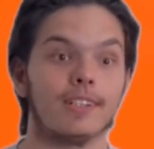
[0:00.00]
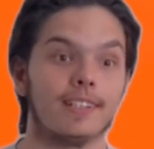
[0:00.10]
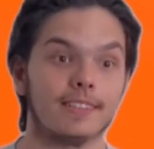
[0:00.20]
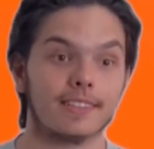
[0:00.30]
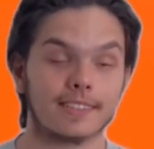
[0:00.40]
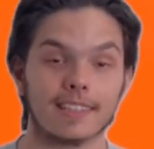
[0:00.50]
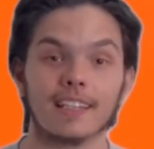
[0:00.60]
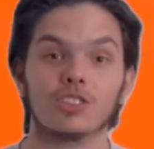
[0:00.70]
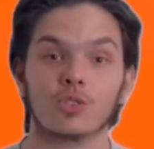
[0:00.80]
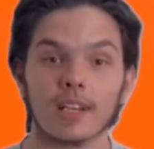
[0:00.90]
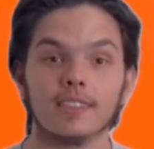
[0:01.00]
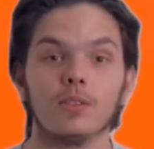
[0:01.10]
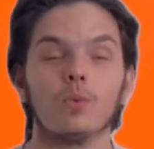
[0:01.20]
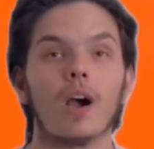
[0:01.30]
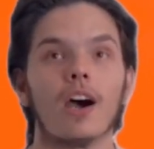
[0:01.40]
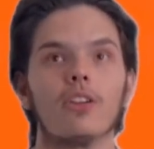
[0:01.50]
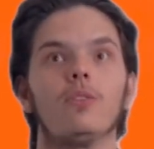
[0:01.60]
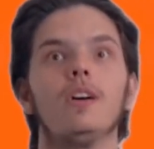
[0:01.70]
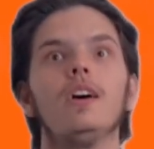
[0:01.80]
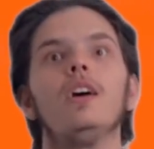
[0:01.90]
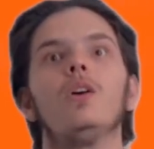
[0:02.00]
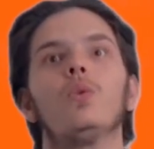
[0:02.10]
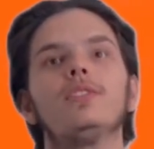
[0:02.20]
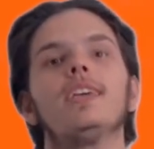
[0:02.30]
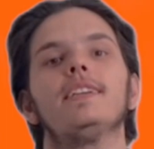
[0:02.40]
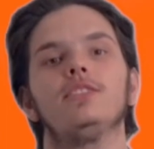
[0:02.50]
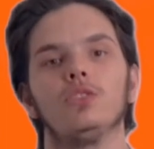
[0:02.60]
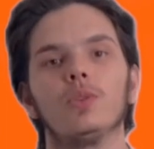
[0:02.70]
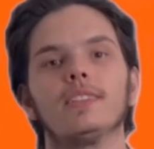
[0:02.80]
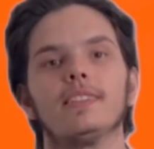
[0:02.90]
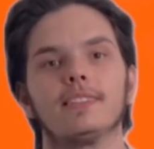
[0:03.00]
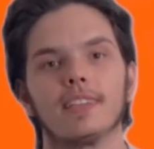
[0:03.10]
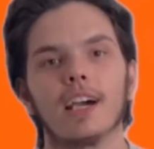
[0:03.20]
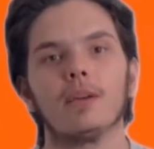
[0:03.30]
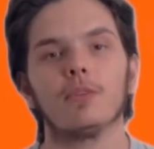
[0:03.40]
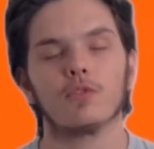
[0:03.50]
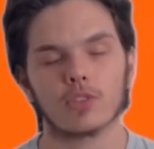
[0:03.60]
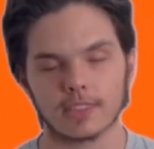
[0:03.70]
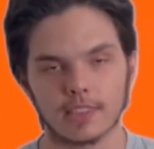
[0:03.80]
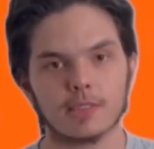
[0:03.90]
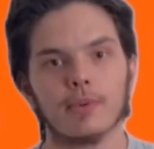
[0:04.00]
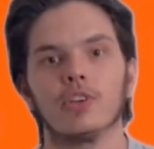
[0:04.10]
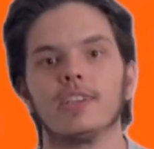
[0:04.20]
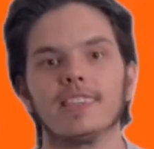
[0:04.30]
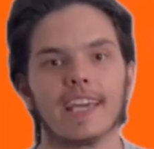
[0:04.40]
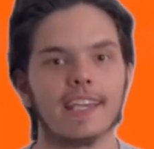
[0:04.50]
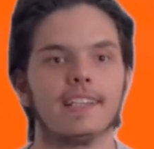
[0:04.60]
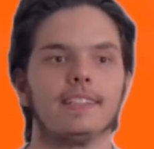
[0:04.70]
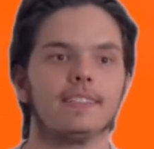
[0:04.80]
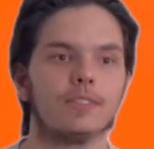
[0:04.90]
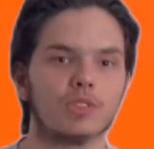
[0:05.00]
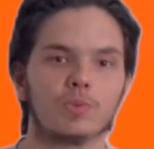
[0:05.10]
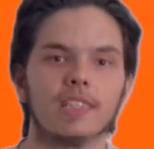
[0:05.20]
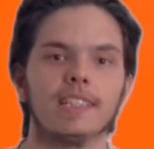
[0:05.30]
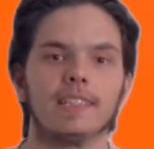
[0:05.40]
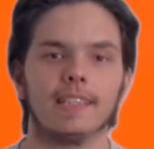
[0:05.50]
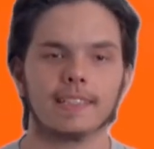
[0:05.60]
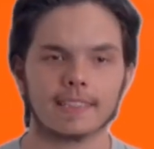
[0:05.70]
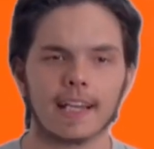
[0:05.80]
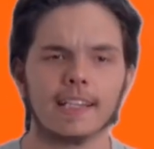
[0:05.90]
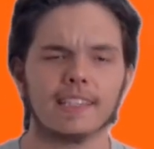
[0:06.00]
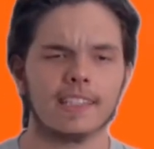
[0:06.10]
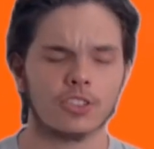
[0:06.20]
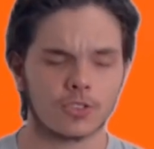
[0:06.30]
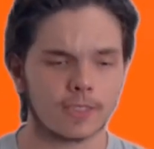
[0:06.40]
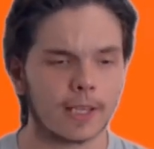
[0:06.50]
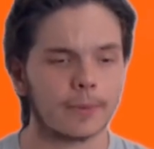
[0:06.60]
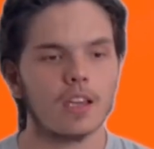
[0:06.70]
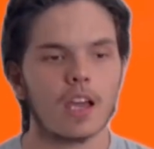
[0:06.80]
And it's crazy what they do at this time, of course, in this period in the 80s. It was really exciting and interesting.